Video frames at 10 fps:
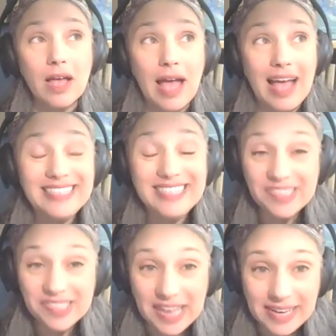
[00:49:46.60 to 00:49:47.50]
a
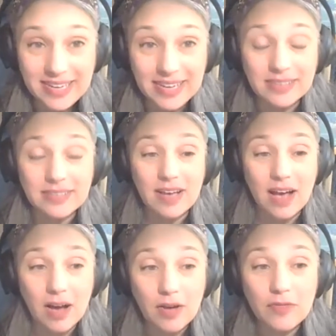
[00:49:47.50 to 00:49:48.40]
descendant
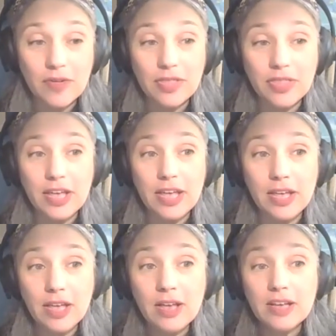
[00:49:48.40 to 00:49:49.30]
of the
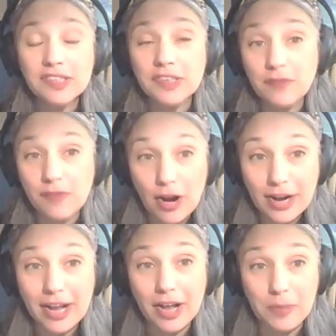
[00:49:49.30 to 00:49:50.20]

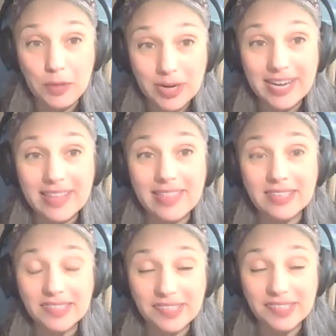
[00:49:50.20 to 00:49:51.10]
Sephardic community that
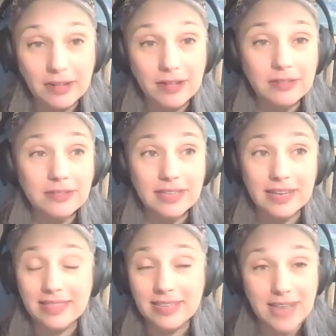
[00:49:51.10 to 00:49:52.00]
settled
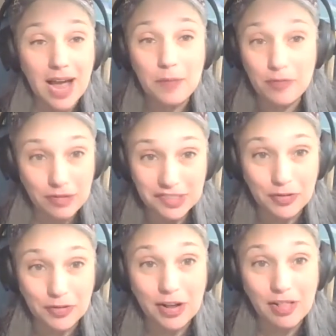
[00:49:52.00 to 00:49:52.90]
in the time of
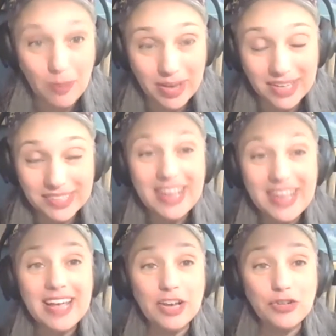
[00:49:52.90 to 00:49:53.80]
Christopher Columbus
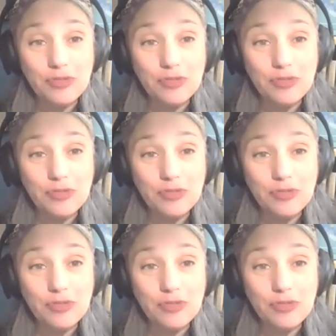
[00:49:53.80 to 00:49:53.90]
in mm-hmm.